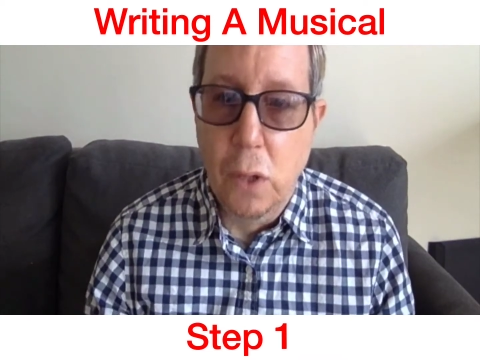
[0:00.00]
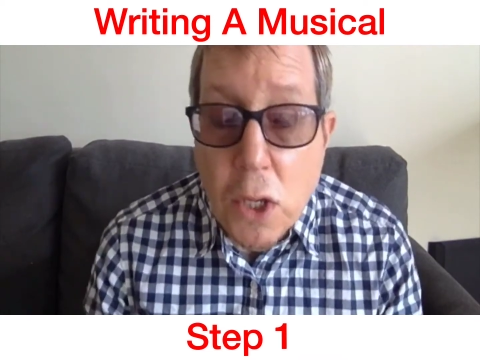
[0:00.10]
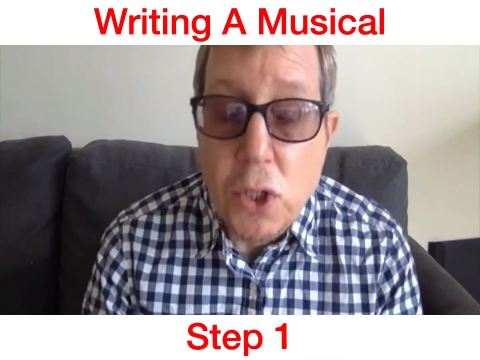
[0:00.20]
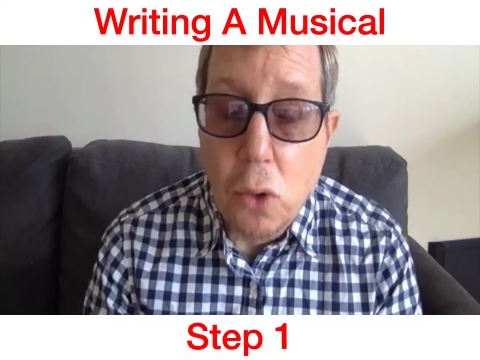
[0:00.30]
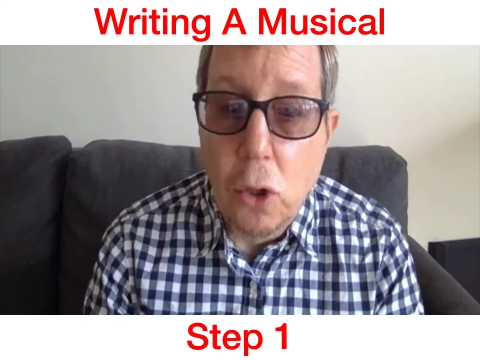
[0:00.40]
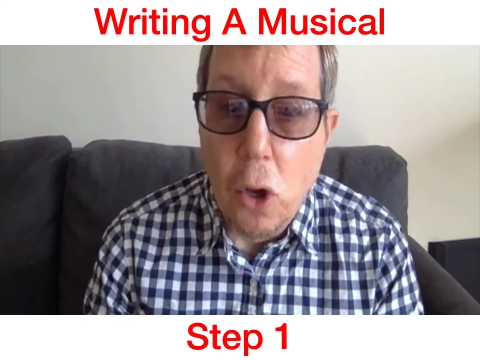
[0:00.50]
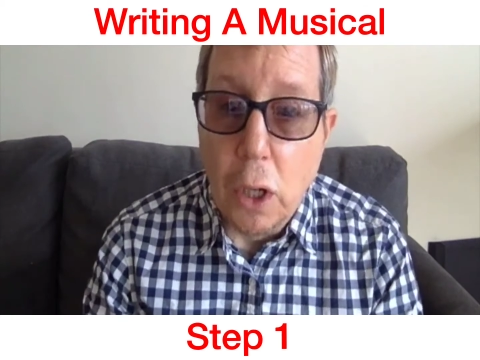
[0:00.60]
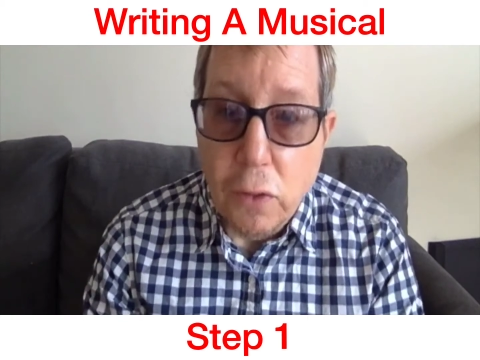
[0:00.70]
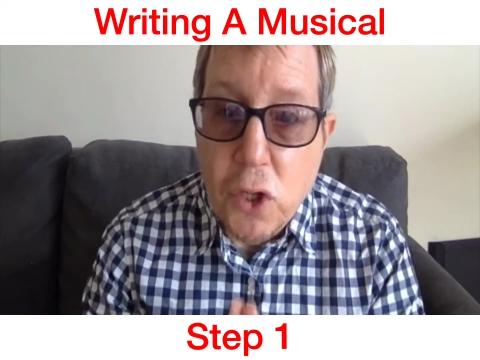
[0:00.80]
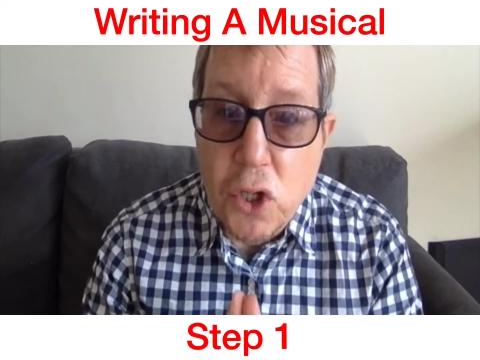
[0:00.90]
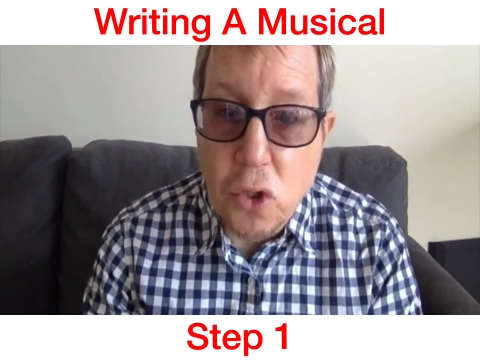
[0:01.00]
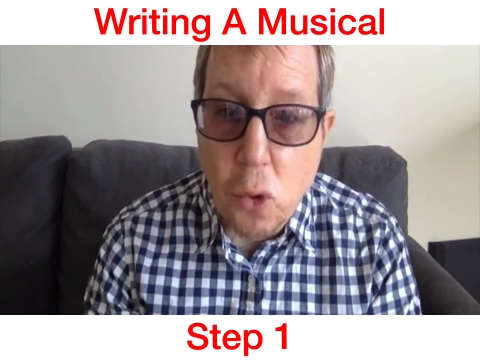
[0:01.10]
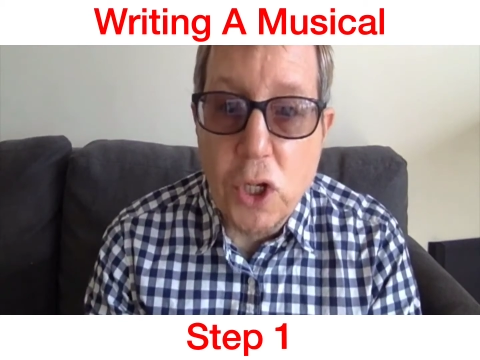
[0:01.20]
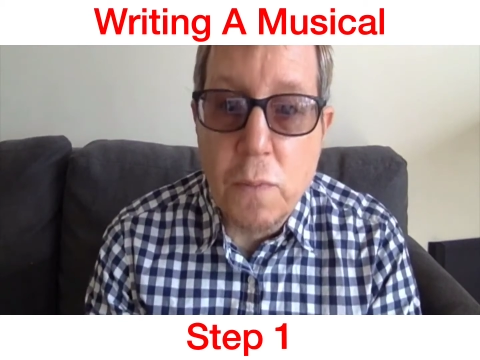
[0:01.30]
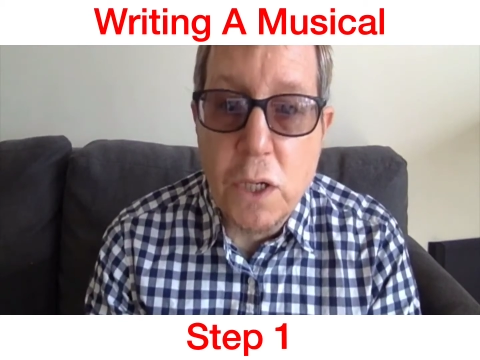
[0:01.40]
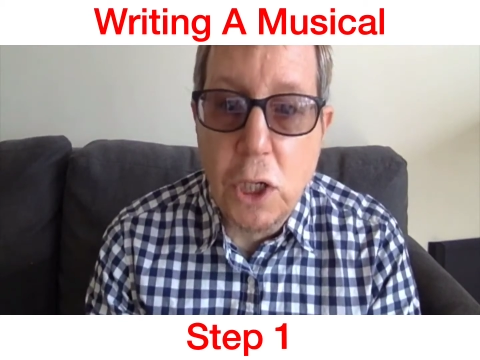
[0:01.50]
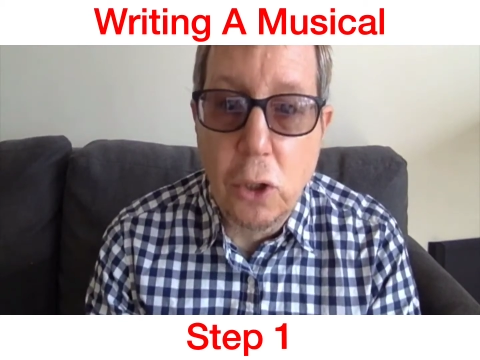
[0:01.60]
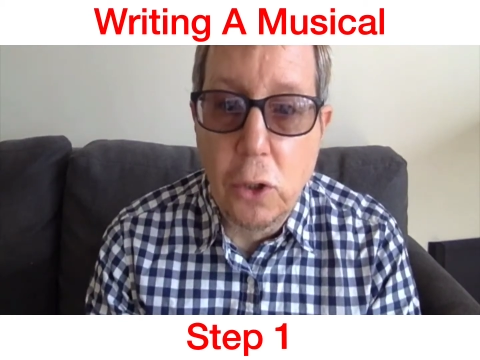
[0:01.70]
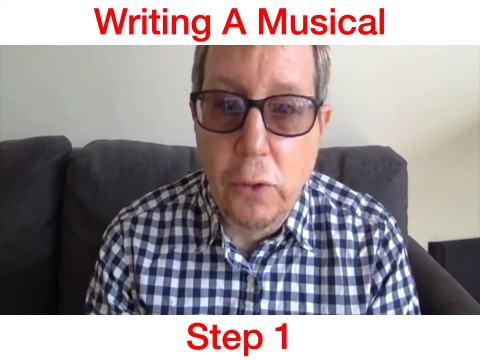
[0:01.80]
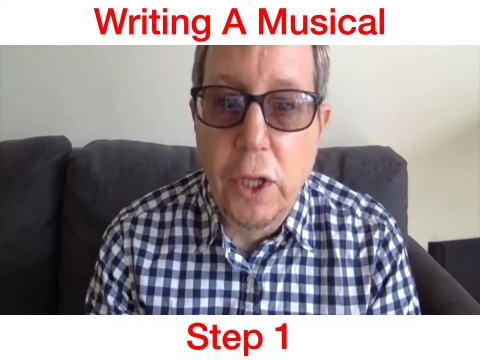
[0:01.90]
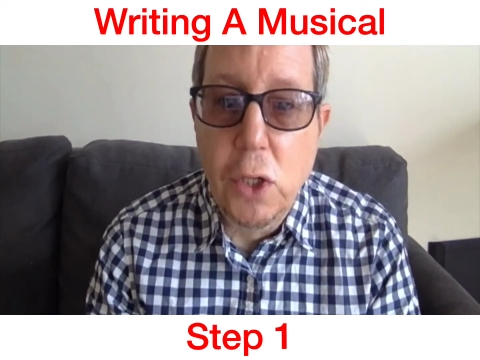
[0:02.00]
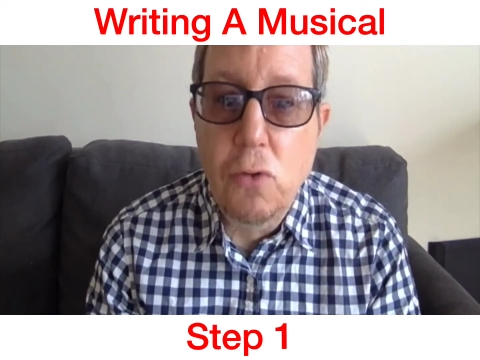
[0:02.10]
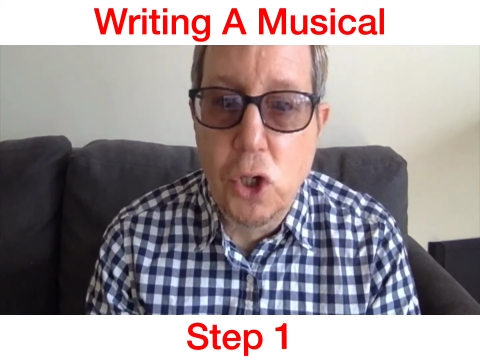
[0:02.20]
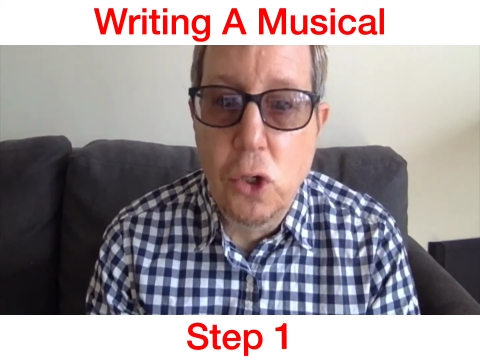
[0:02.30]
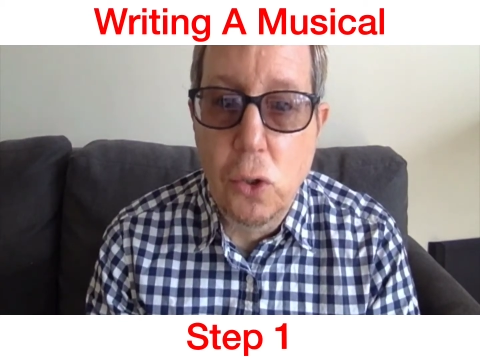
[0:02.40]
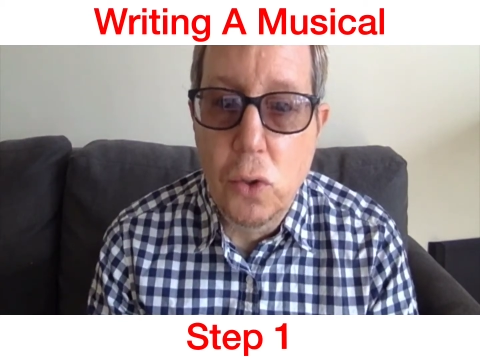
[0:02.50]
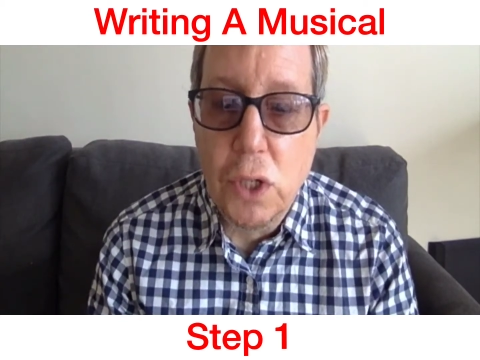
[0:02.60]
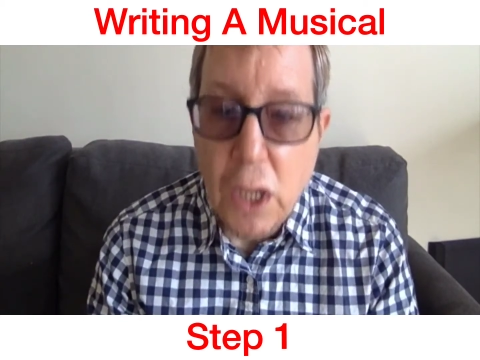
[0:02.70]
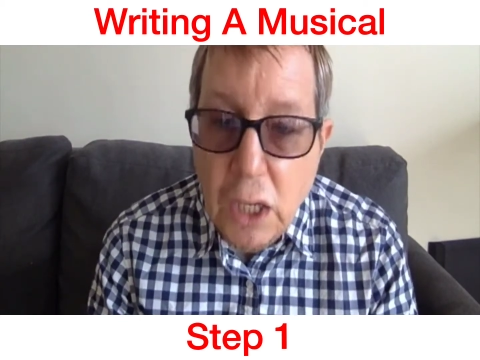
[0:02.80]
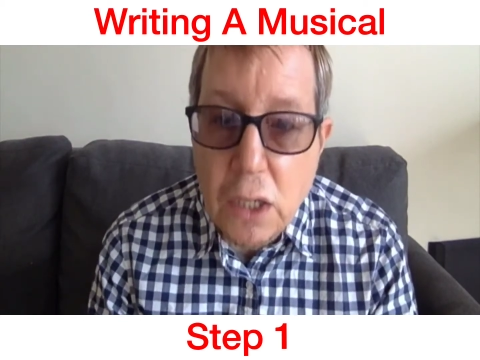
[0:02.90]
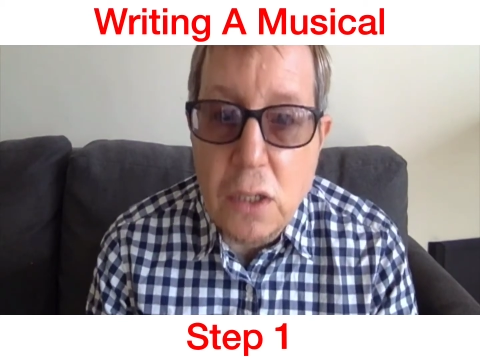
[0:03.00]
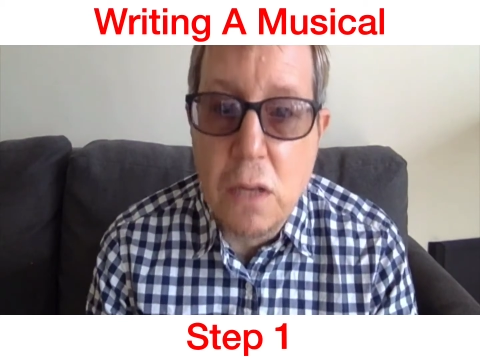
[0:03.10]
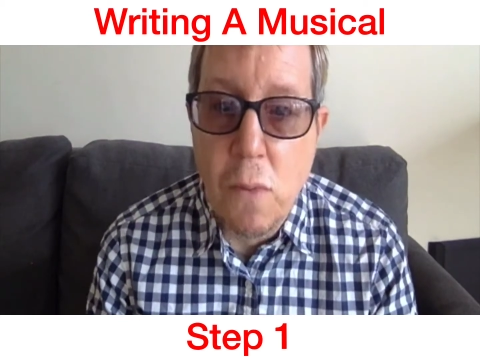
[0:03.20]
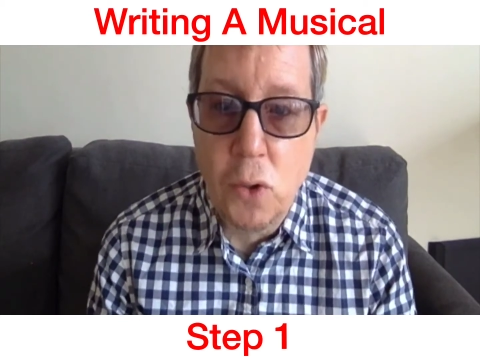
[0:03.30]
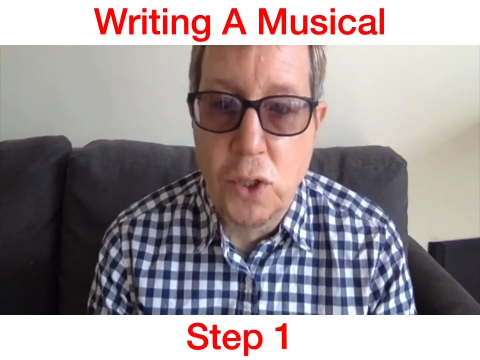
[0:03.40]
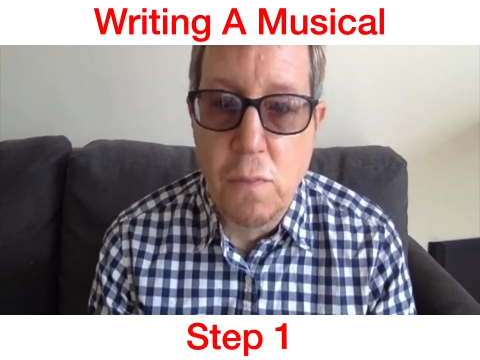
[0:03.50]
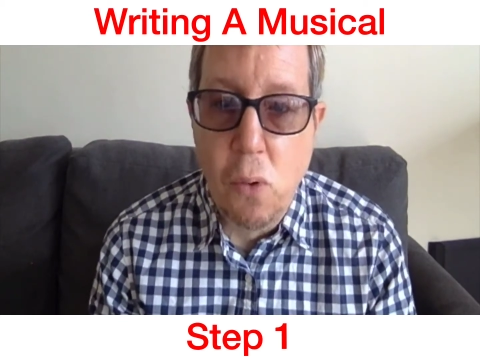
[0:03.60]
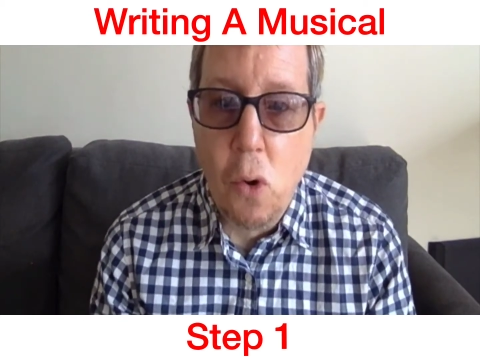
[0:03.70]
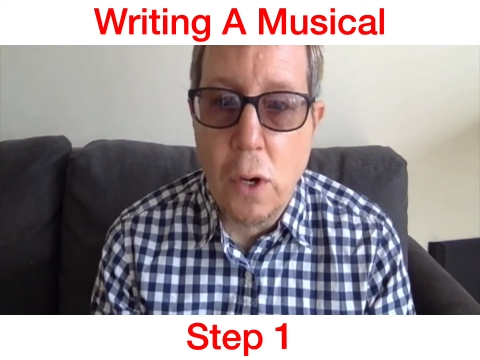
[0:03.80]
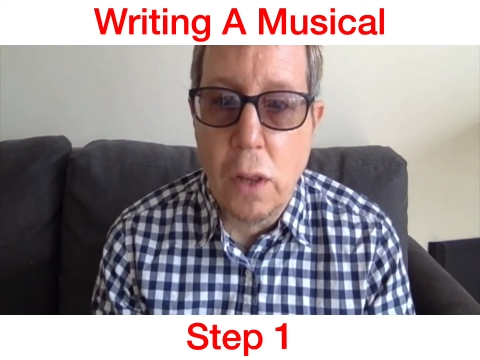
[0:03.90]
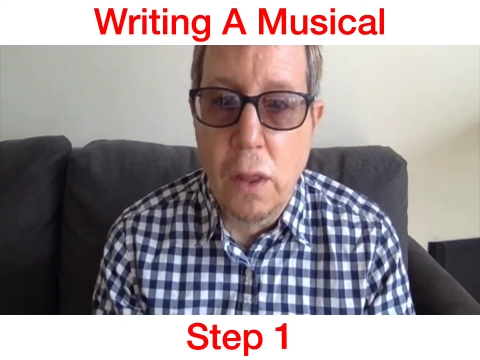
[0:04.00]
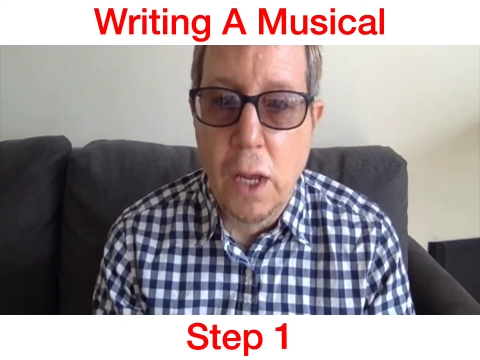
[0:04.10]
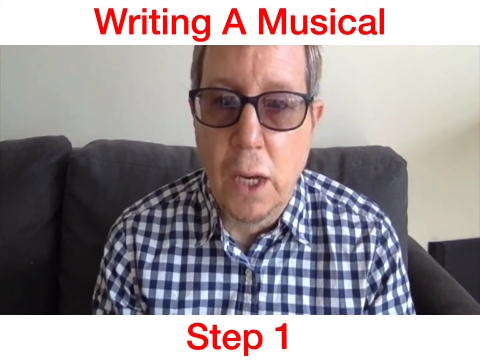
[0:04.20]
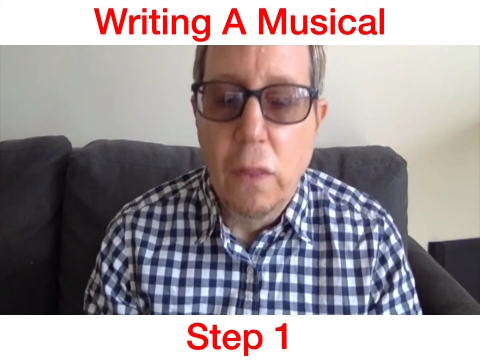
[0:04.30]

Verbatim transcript: So look, the source material that you choose is the most important thing.